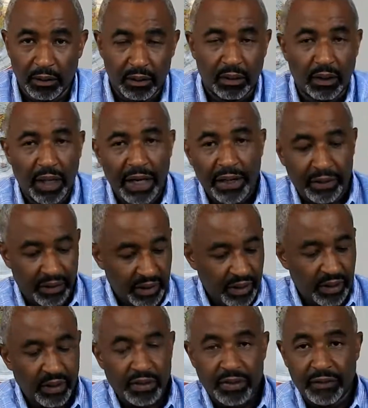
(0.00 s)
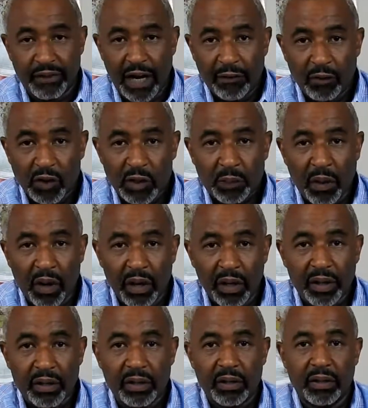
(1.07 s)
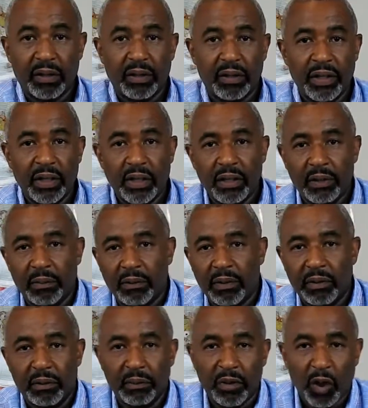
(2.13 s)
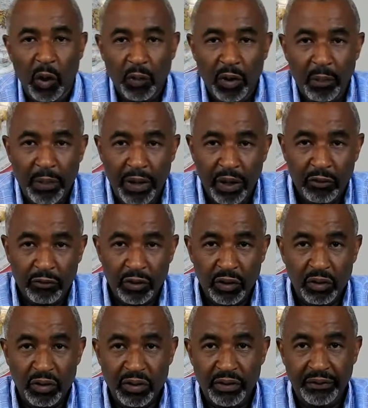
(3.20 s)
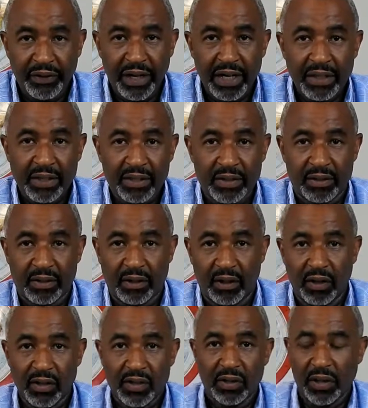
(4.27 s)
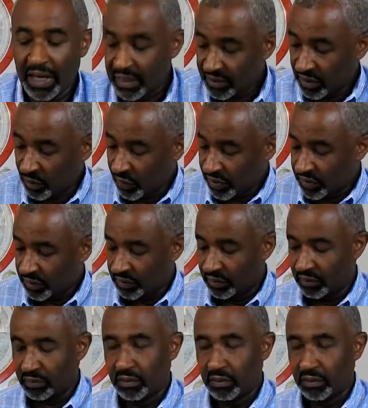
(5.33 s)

Like the Survival Spark, the Gerber Bear Grylls device also has a whistle,